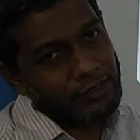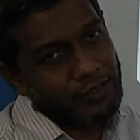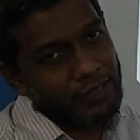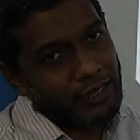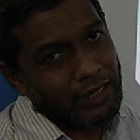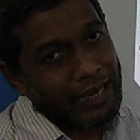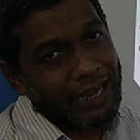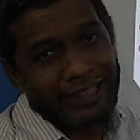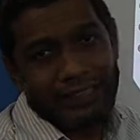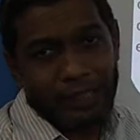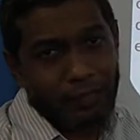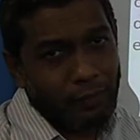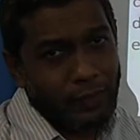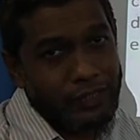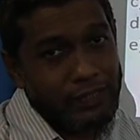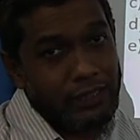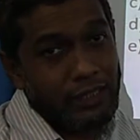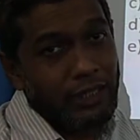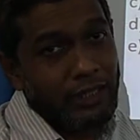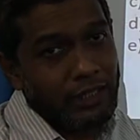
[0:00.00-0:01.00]
here,
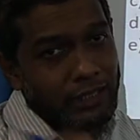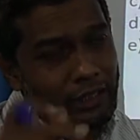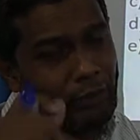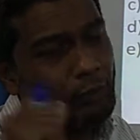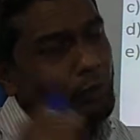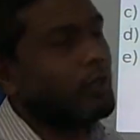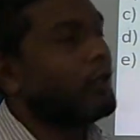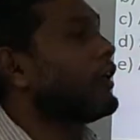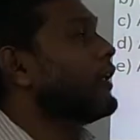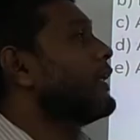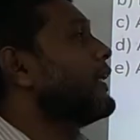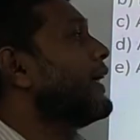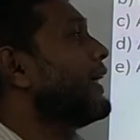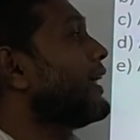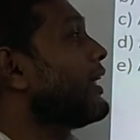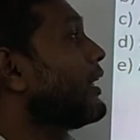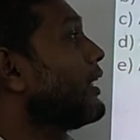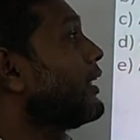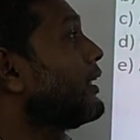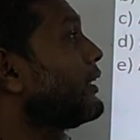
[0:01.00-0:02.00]
otherwise you will not
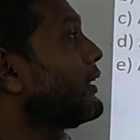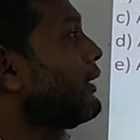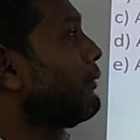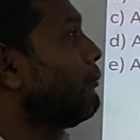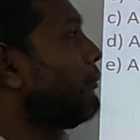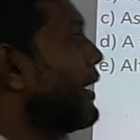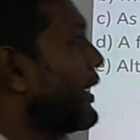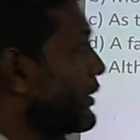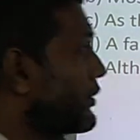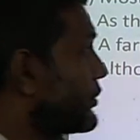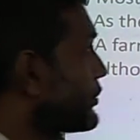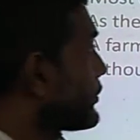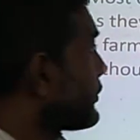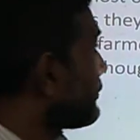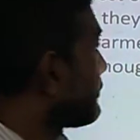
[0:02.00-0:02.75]
get the marks.